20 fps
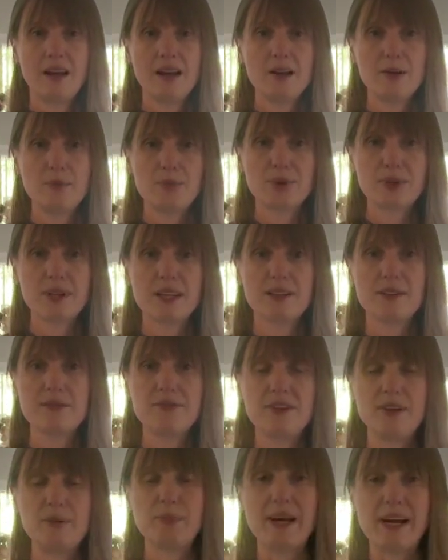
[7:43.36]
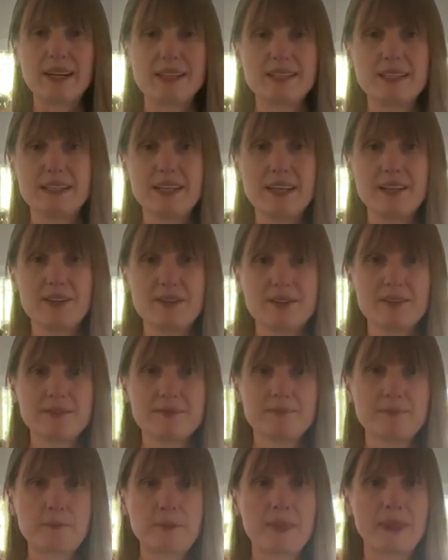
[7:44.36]
Then bringing the feet back together.
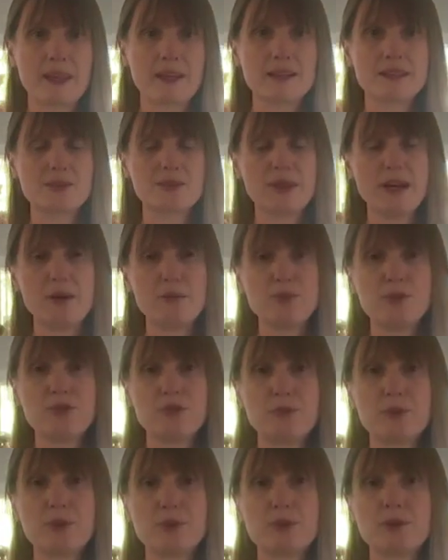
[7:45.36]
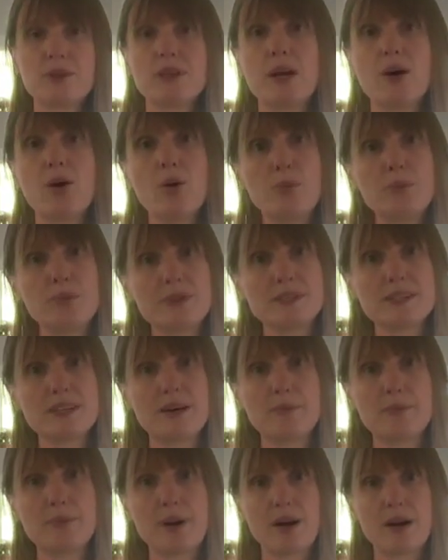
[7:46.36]
So that movement really opened
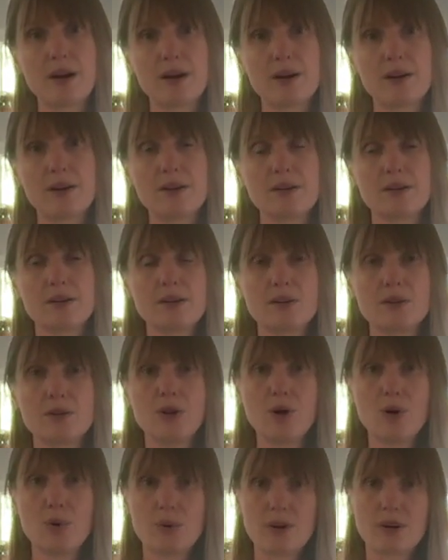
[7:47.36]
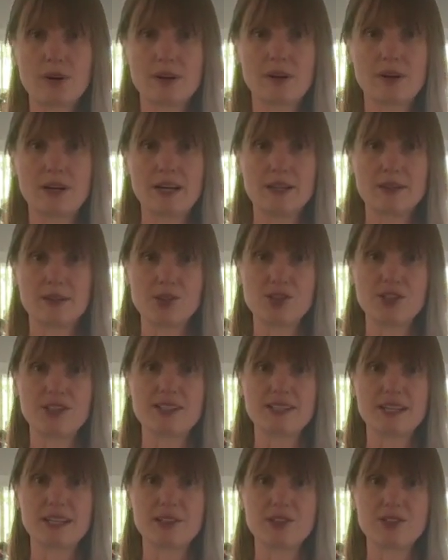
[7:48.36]
up our lower energy
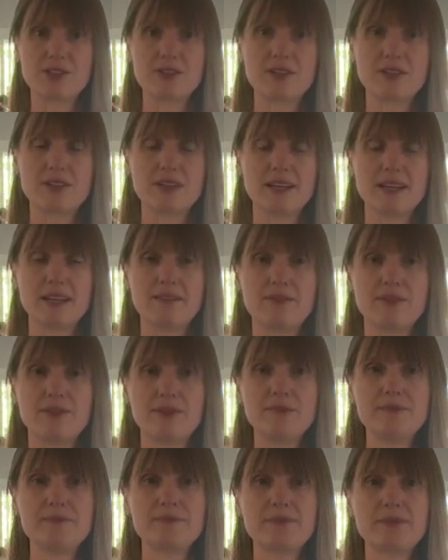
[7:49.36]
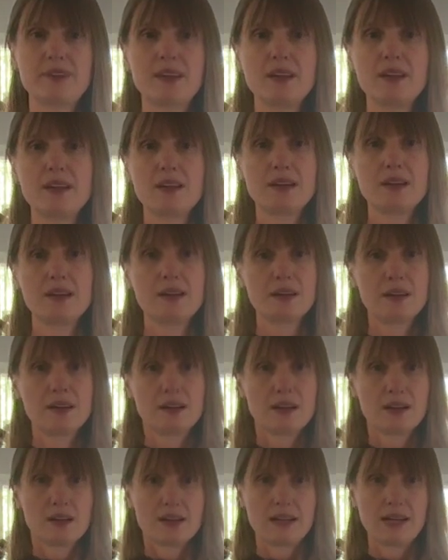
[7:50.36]
center at the navel.
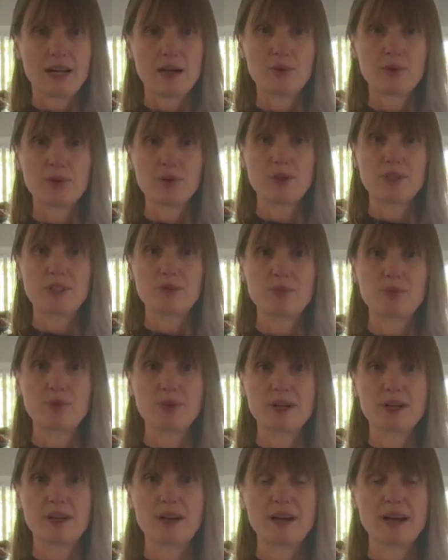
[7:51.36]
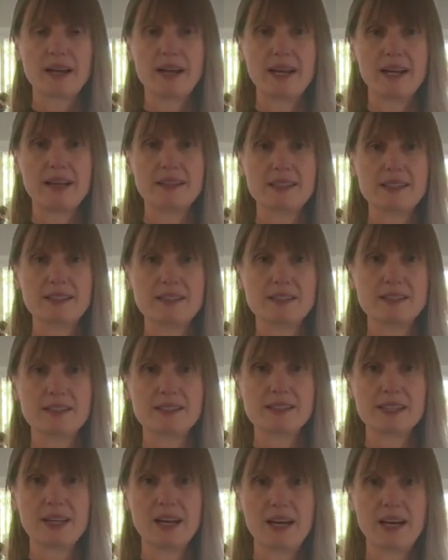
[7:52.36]
Now we're going to bring our hands to the
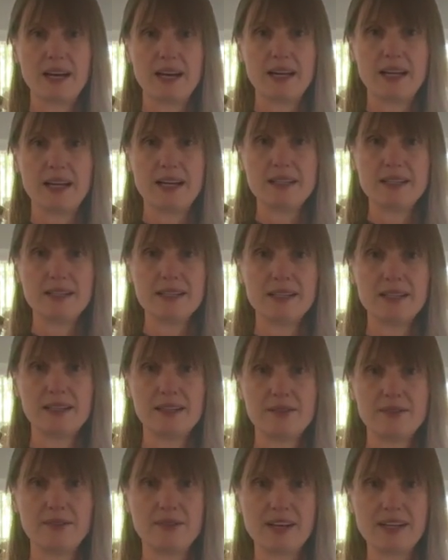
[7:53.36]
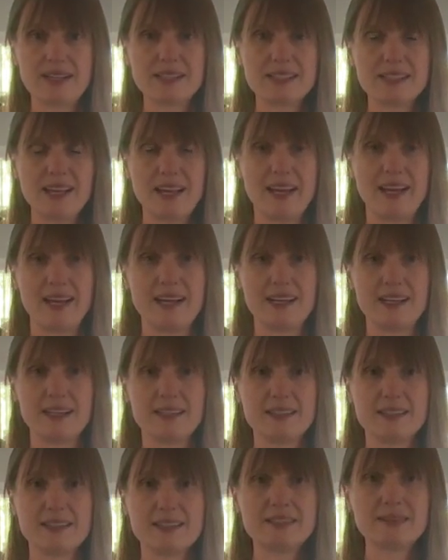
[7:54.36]
side, flex the
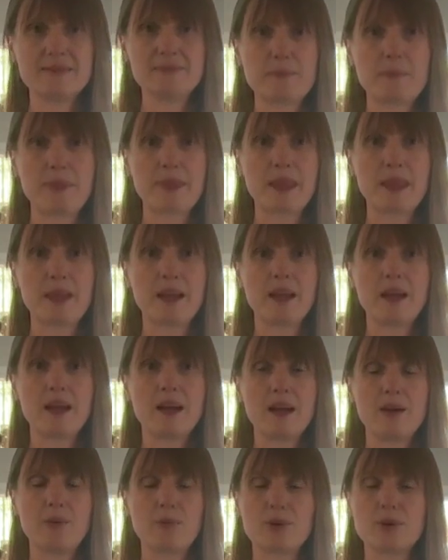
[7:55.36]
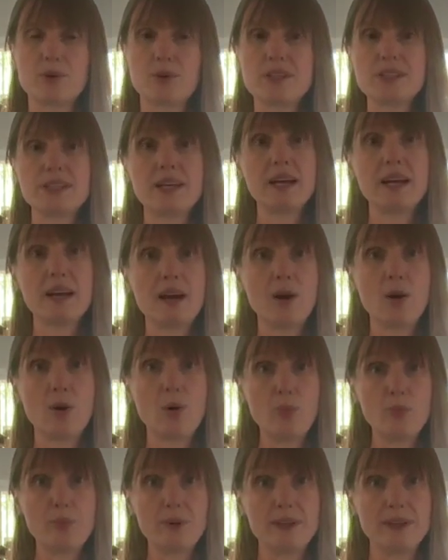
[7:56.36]
hands, and we're going to
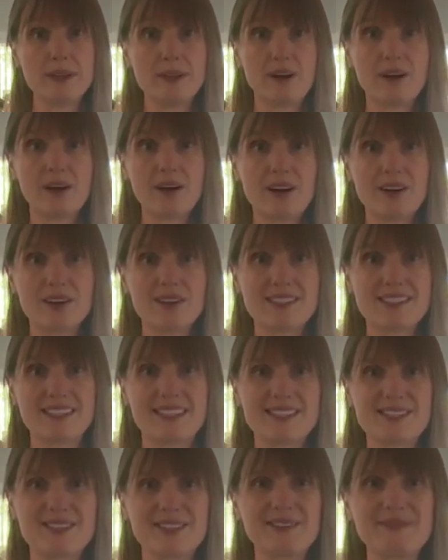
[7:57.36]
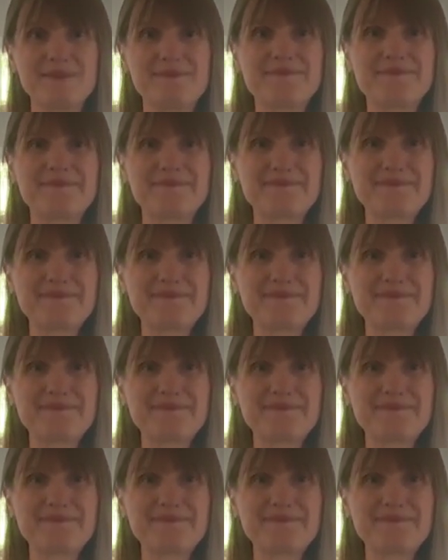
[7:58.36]
open our heart center.